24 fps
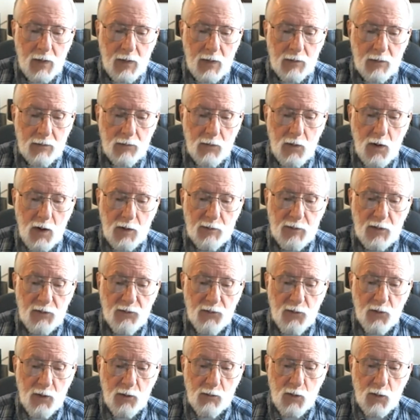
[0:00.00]
long
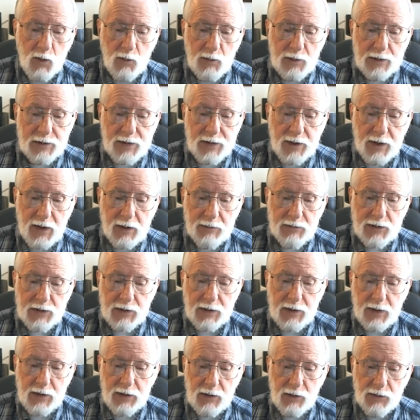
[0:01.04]
before Roman times,
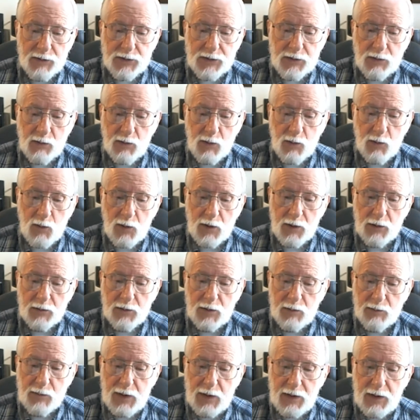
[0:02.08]
it had also acquired
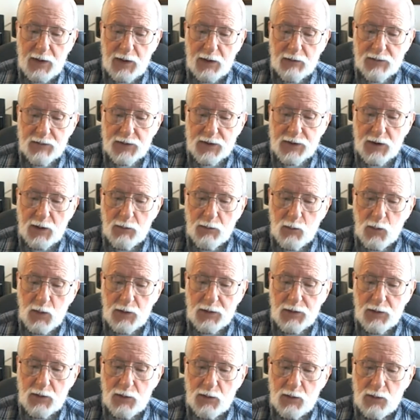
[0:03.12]
the meaning of
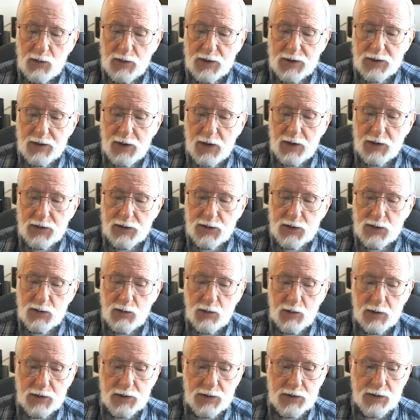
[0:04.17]
someone who is not
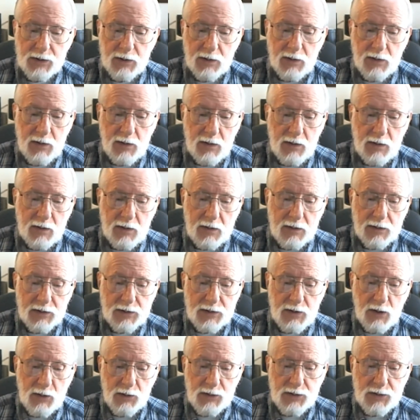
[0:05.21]
Jewish. It
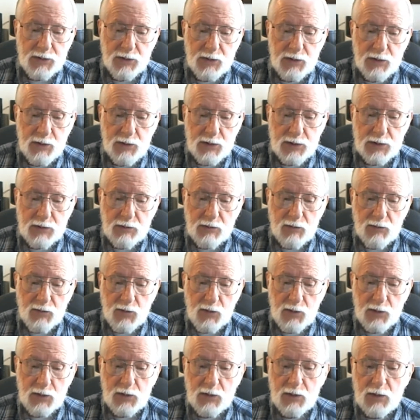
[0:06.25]
is also used to
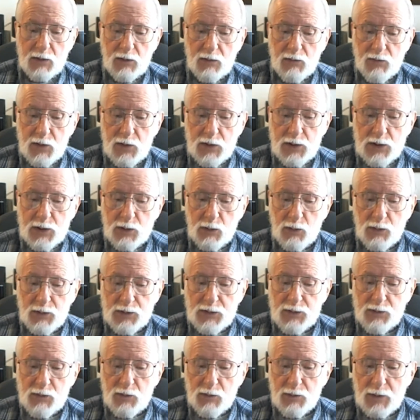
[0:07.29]
refer to
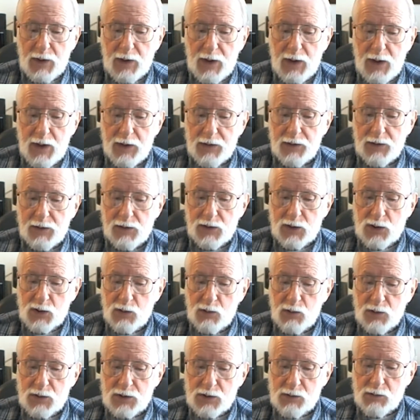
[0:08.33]
individuals from
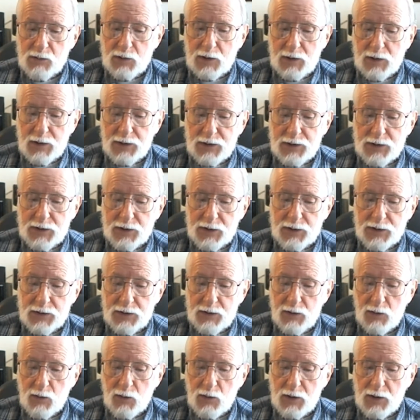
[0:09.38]
non-Jewish religious
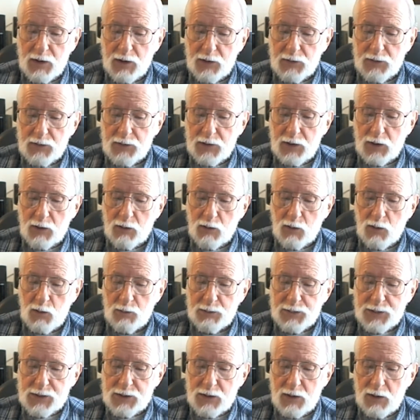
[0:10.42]
or ethnic
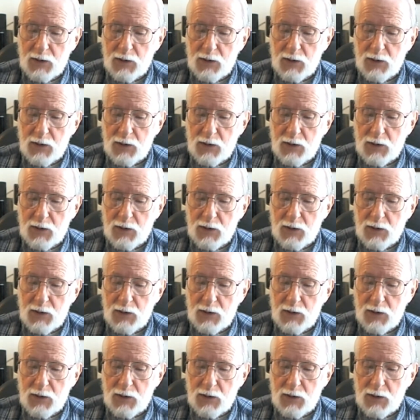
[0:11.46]
groups.